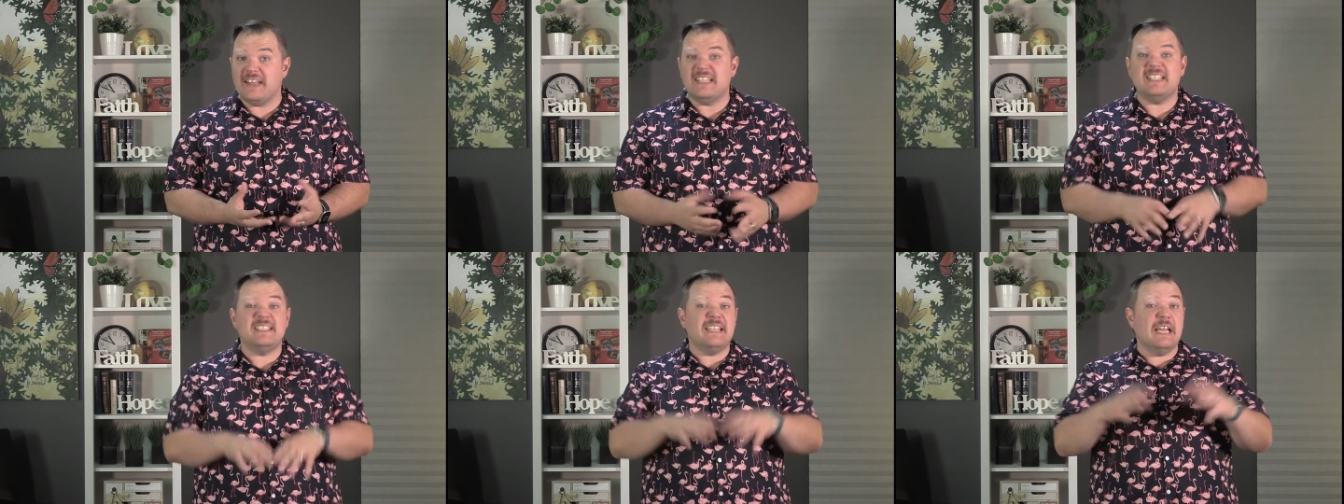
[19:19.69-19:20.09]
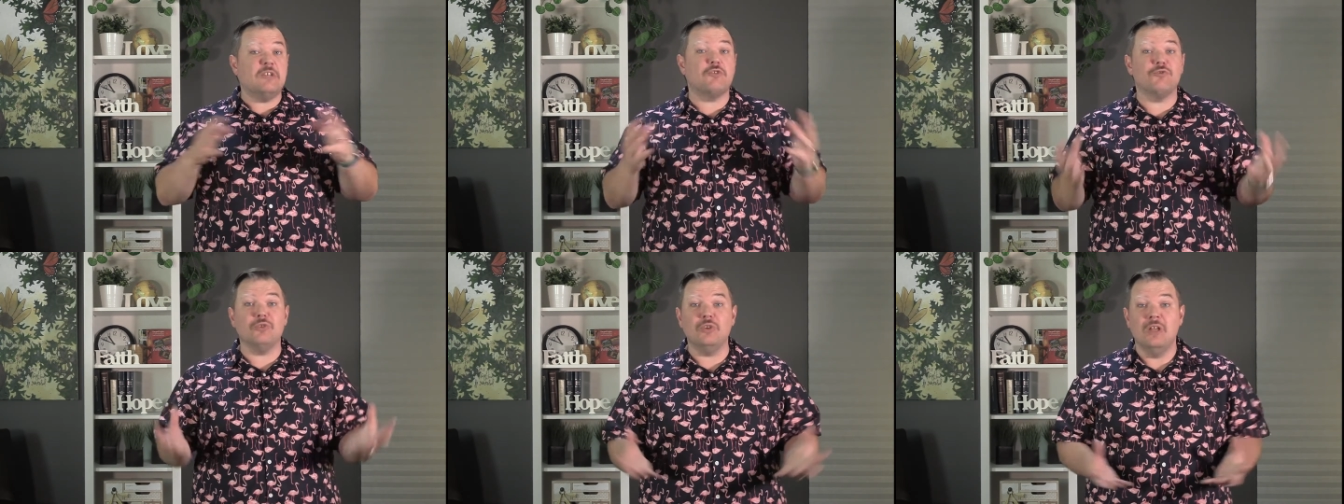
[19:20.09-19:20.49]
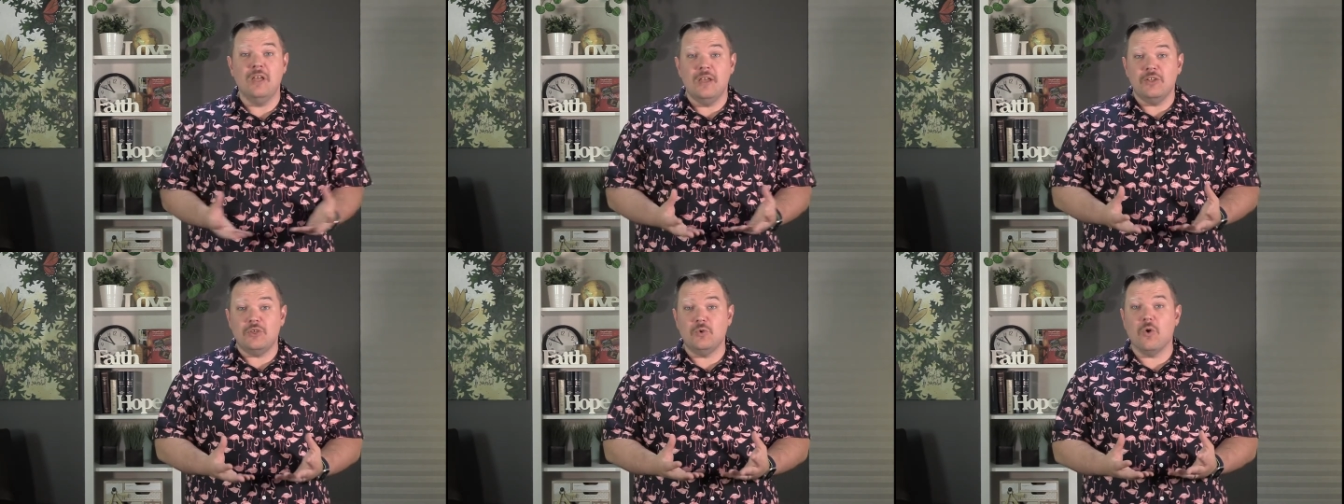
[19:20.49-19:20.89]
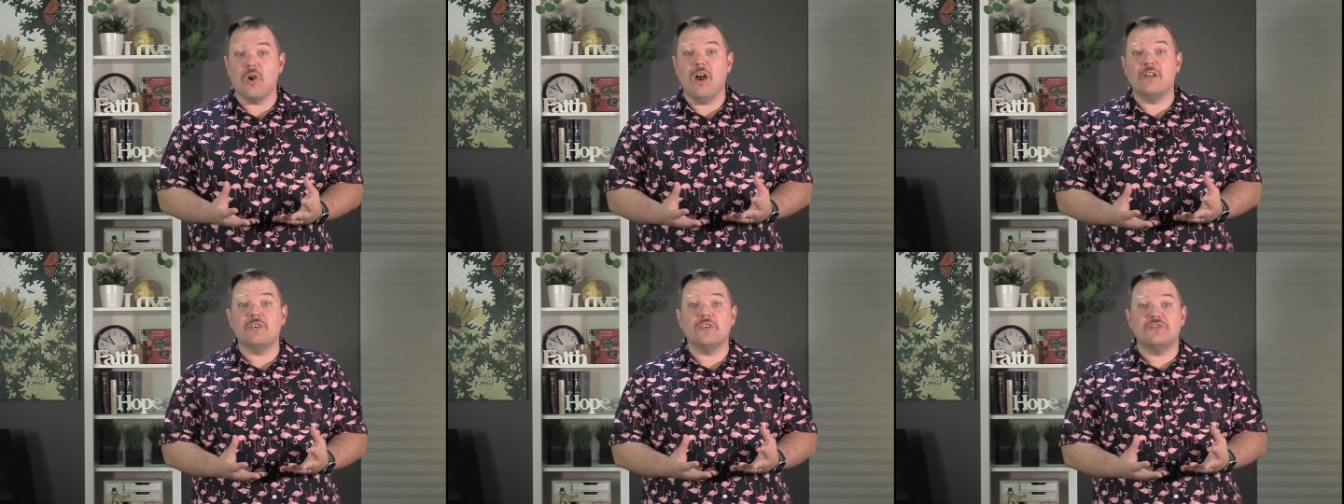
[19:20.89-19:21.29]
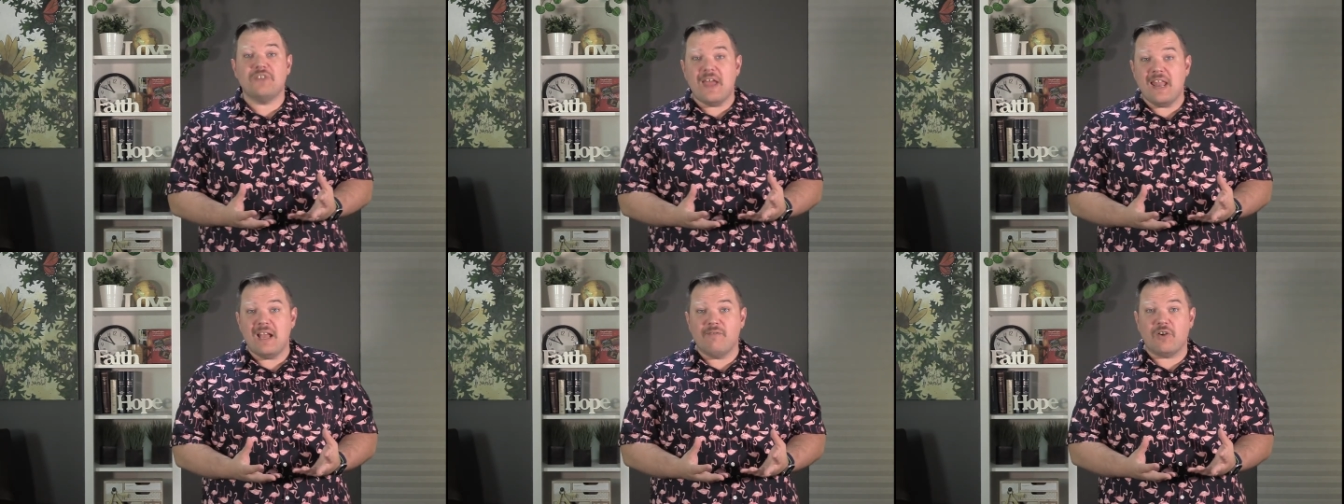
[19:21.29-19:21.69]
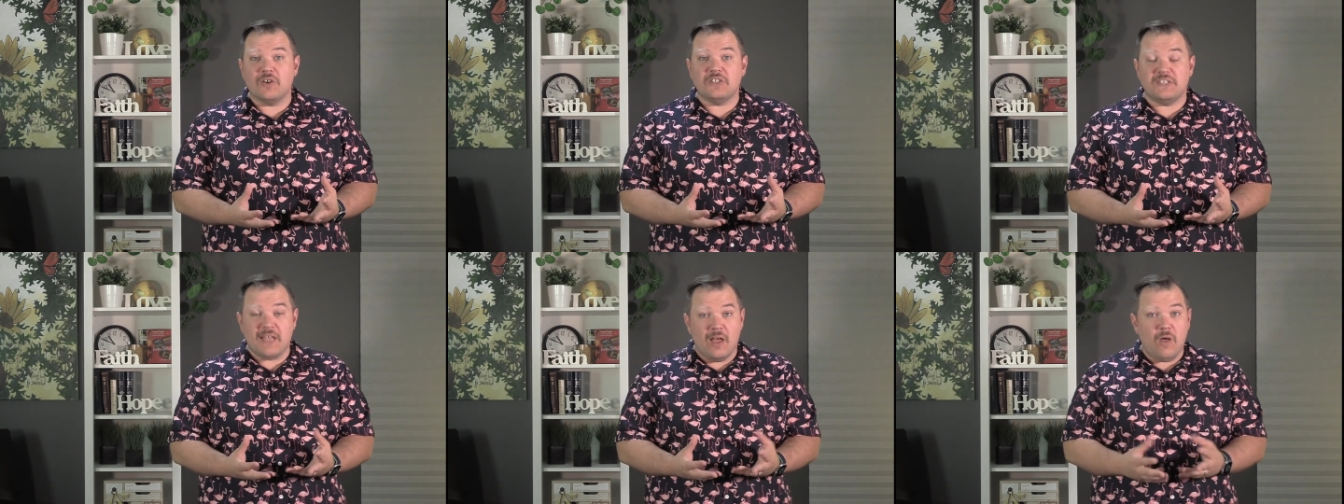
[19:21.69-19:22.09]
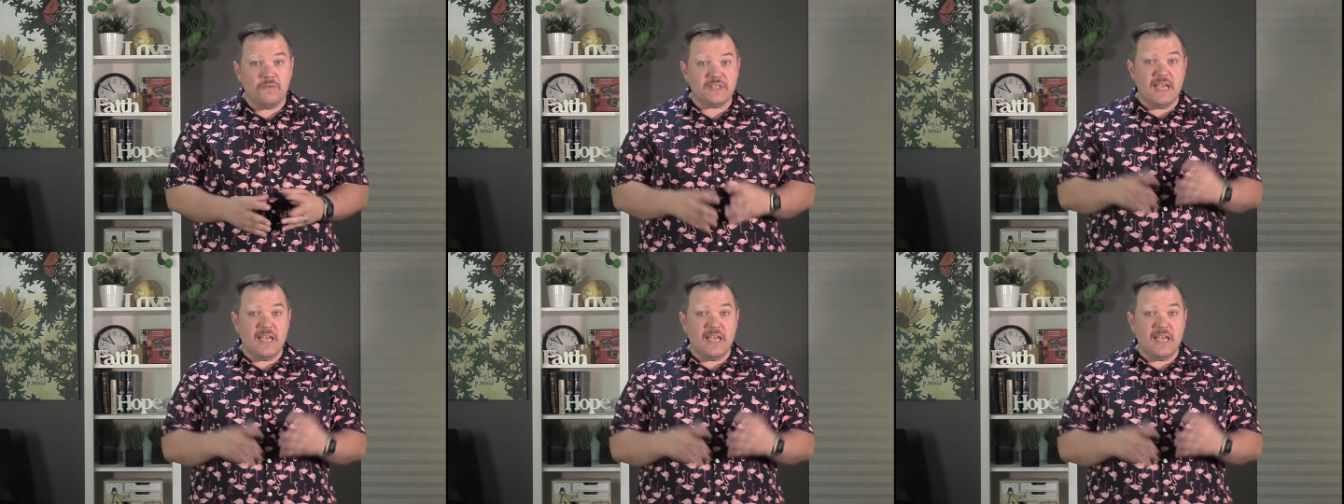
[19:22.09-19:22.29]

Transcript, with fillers: is central to our understanding of ourselves